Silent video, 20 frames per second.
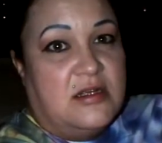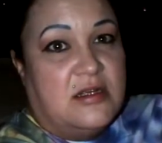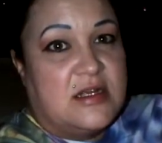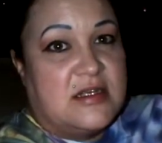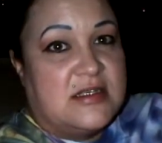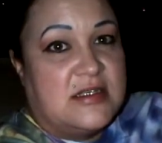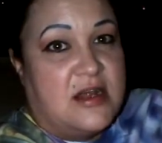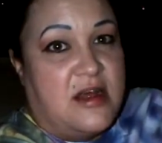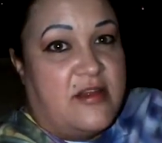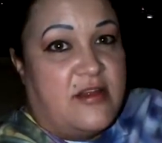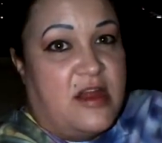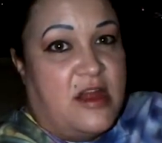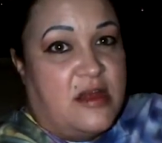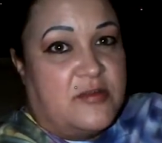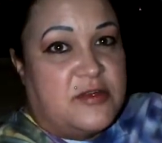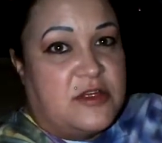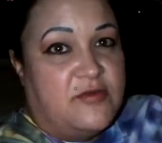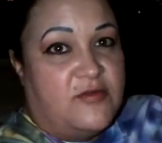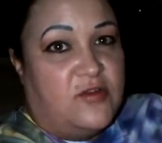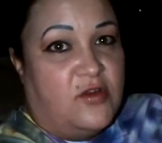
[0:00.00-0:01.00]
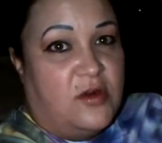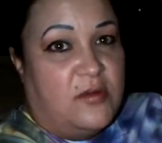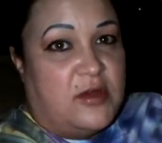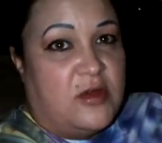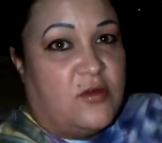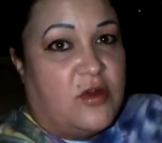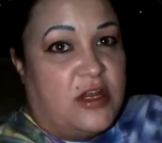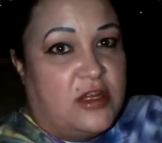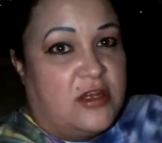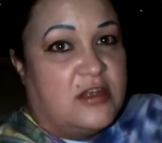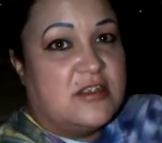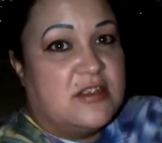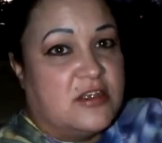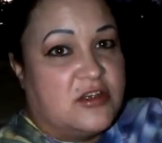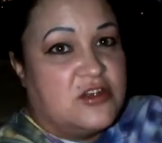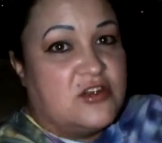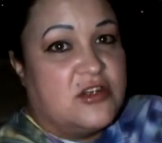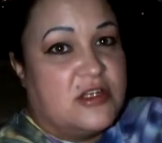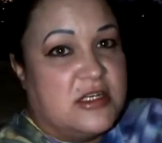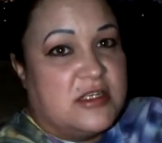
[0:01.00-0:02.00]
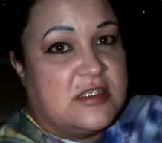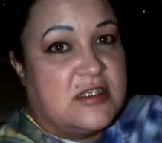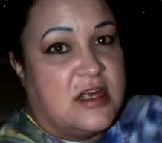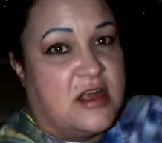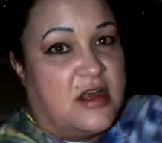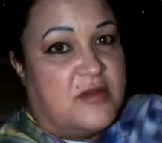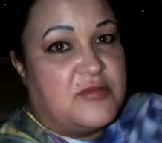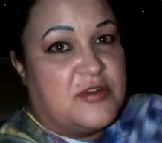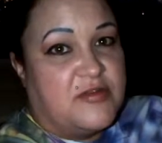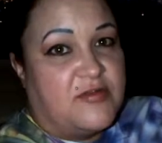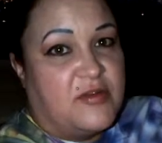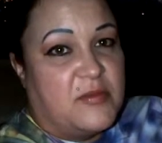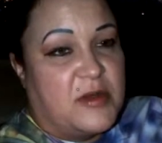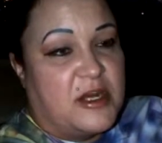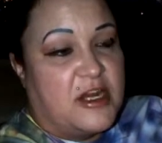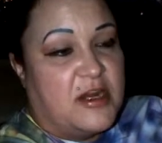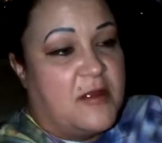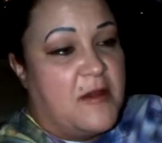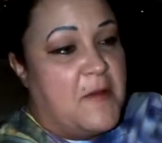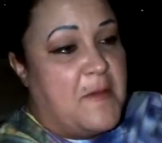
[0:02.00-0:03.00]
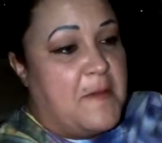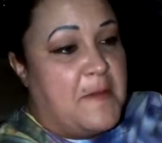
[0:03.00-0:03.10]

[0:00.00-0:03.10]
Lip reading: That's not the option for me. Weight loss surgery is the option for me.